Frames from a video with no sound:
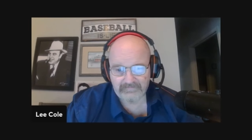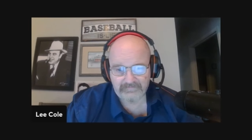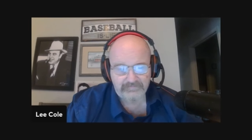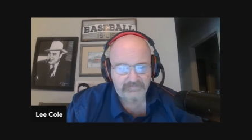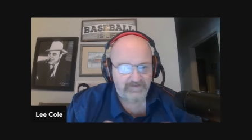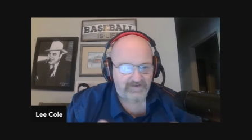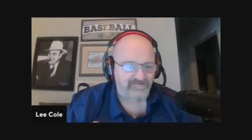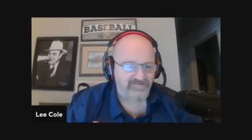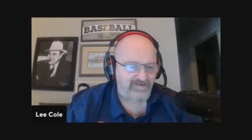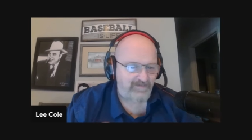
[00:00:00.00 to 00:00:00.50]

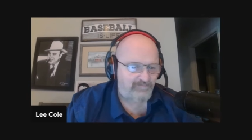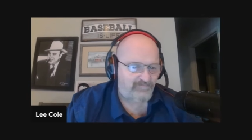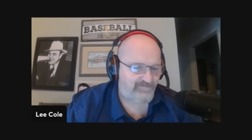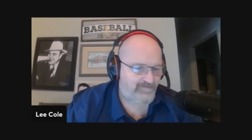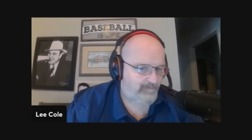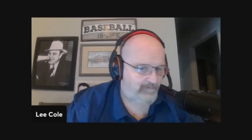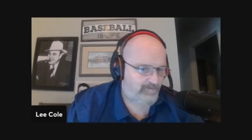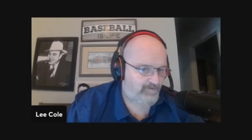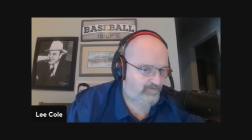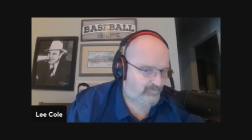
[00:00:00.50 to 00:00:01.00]
except
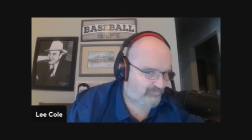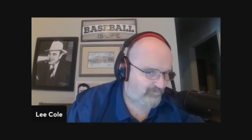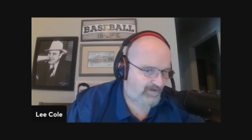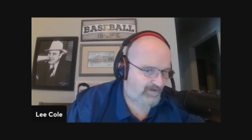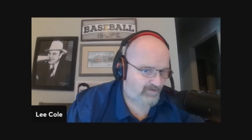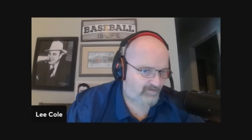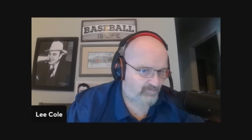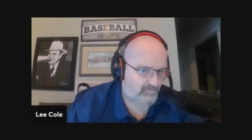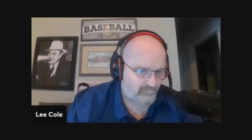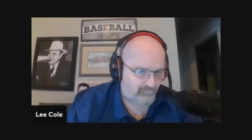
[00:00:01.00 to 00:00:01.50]
Sammy
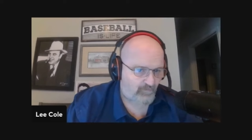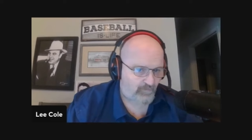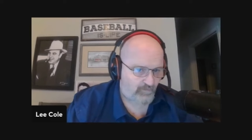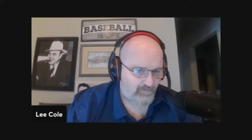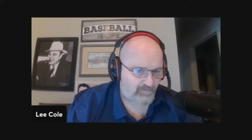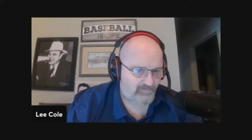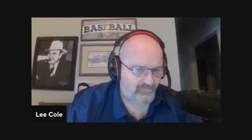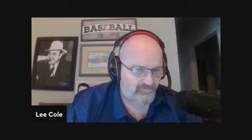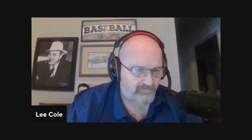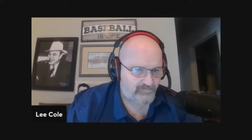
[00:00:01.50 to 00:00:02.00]
Gravano, of
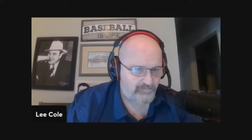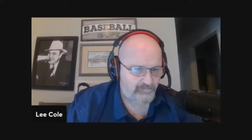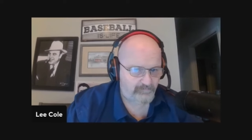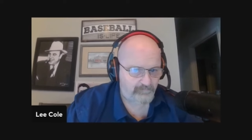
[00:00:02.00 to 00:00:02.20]
course,